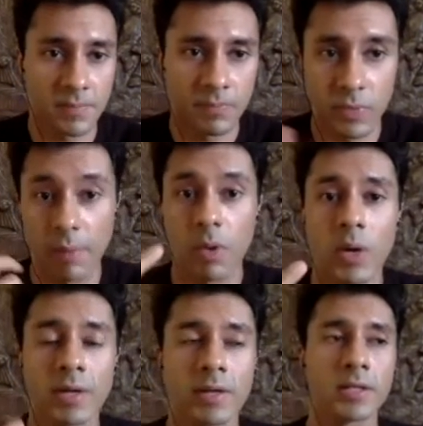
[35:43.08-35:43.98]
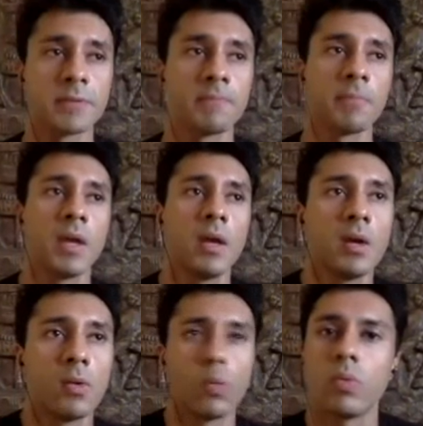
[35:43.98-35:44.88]
Number one is
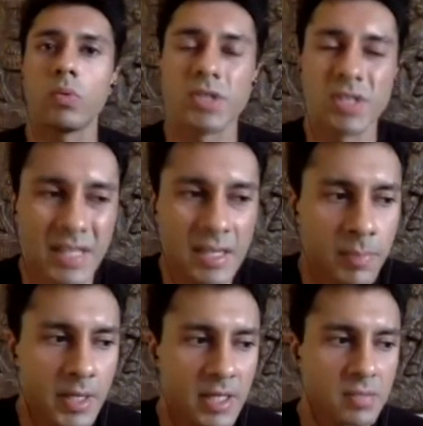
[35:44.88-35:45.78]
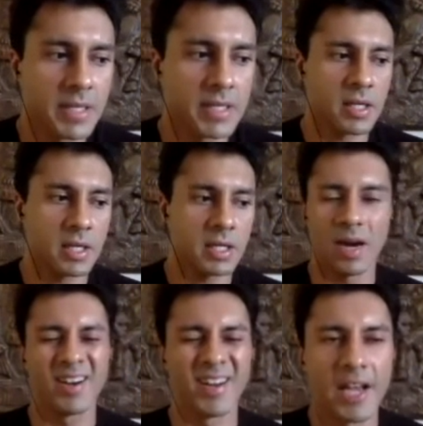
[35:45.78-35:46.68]
sleep is basically
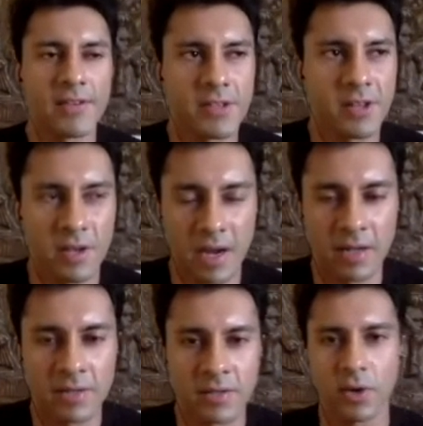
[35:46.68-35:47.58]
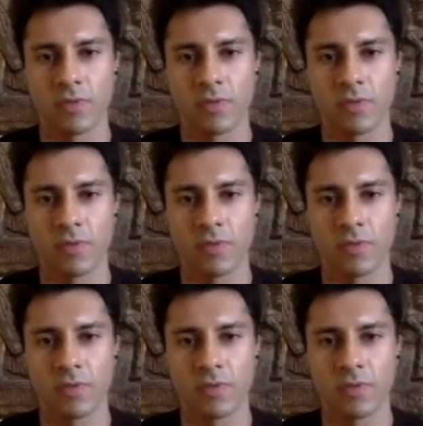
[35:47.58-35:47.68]
our lives are the dance of